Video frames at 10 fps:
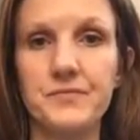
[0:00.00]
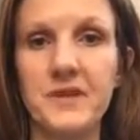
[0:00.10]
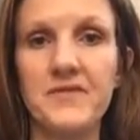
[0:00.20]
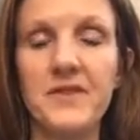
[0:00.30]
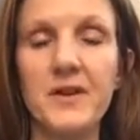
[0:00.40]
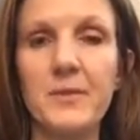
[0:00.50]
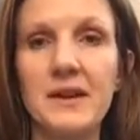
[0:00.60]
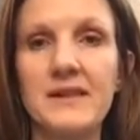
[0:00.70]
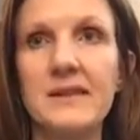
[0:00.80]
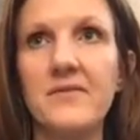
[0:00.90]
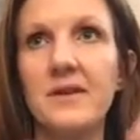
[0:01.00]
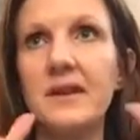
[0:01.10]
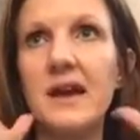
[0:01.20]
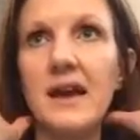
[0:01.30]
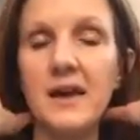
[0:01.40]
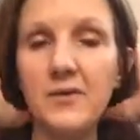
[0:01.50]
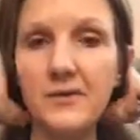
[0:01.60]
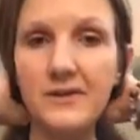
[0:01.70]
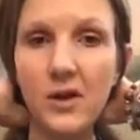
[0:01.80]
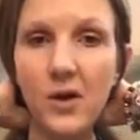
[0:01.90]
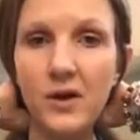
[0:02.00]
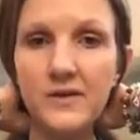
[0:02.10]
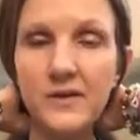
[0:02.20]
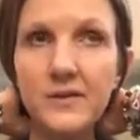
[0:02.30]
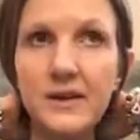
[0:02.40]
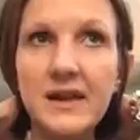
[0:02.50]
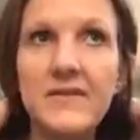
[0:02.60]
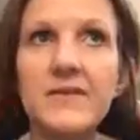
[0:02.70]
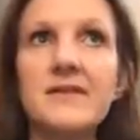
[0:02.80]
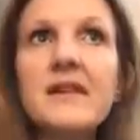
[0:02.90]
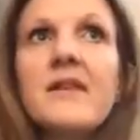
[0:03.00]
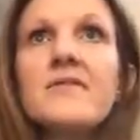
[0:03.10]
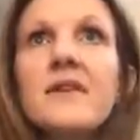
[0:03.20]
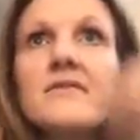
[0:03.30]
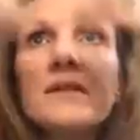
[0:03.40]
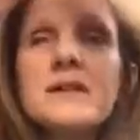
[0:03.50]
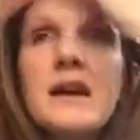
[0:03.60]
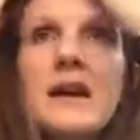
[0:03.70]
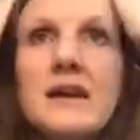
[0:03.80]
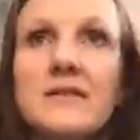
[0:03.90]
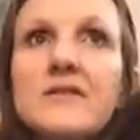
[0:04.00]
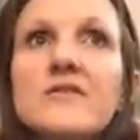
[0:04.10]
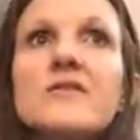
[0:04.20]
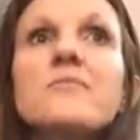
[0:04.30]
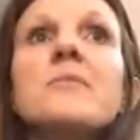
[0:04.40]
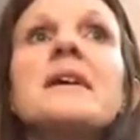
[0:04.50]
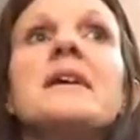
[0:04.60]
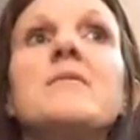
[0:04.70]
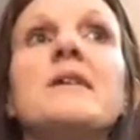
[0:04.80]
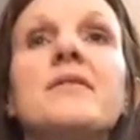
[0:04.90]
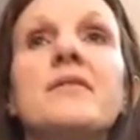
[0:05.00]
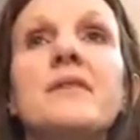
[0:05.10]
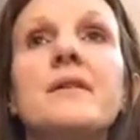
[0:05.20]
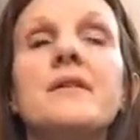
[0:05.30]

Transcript: A few minutes every day, or as long as you can give yourself every day, to just be with